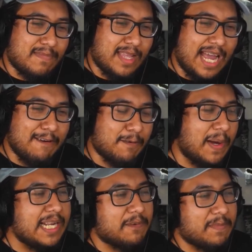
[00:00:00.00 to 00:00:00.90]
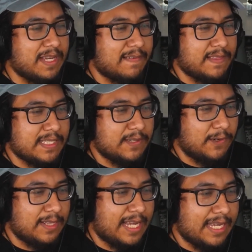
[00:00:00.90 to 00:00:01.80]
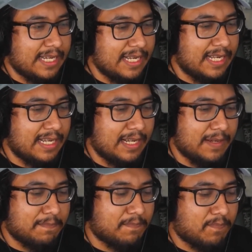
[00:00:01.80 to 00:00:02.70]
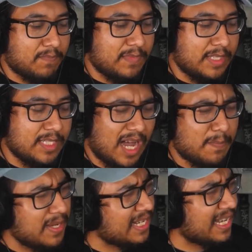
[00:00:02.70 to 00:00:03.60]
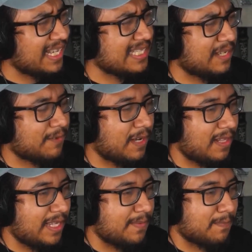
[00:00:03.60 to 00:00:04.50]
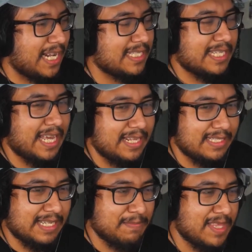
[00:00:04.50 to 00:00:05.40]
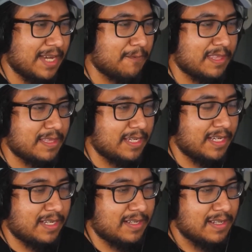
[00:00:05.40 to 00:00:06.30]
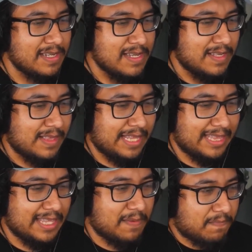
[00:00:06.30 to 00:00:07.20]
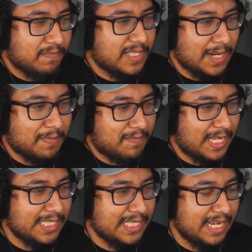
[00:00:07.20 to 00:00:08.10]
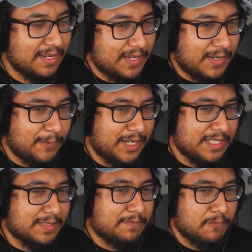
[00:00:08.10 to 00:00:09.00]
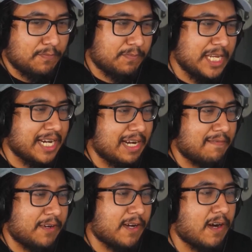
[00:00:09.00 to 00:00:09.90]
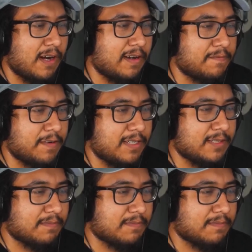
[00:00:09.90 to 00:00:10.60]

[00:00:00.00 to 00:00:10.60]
It reminded me of this whole like uh topic, I guess I would call it mindset. Same thing with the let them type of mindset, where it's take care of your garden first.